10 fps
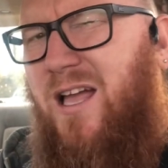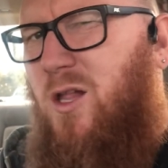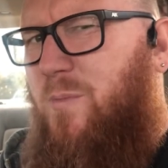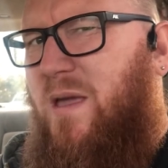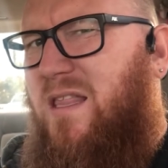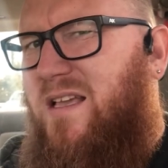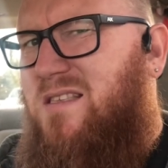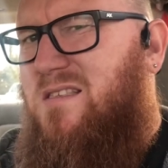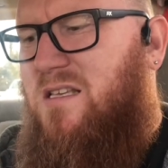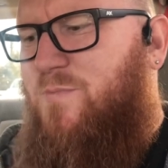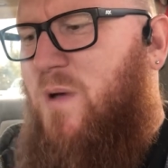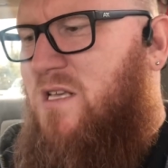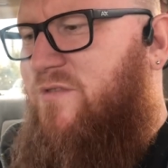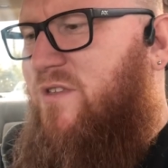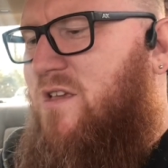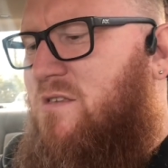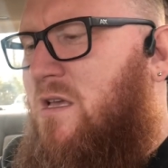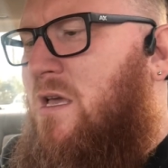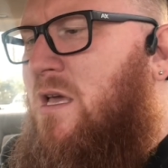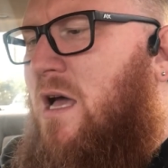only paid like $6 for this.
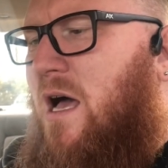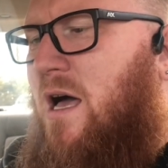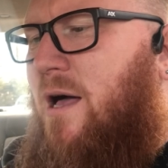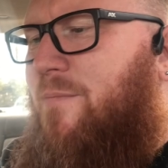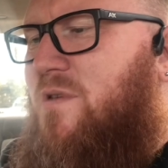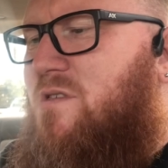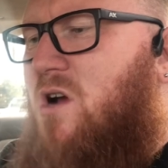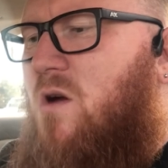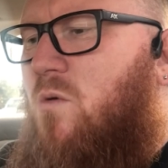Star